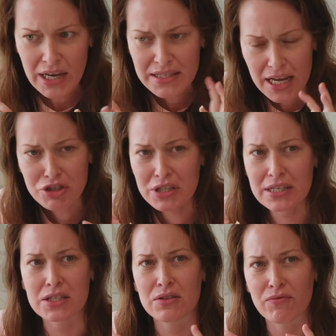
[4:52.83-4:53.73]

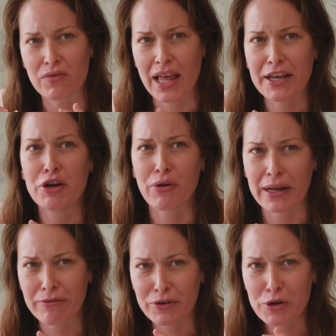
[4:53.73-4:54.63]
it's like a
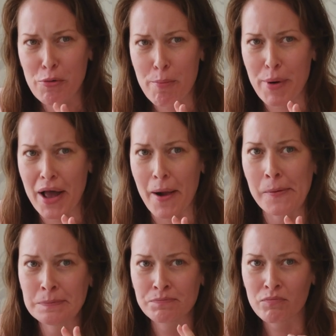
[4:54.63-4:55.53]
grapefruit,
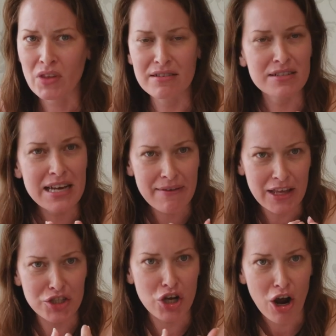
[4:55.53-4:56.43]
but it doesn't have
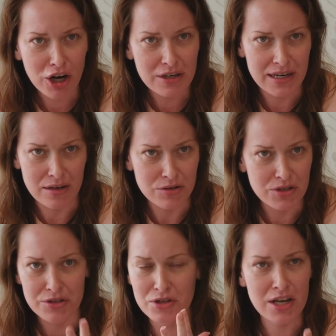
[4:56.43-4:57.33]
that tartness.
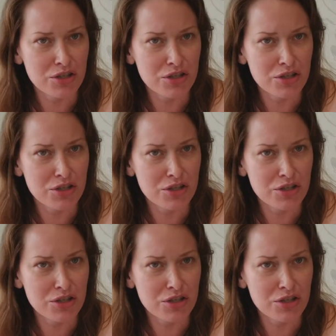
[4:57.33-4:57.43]
It's not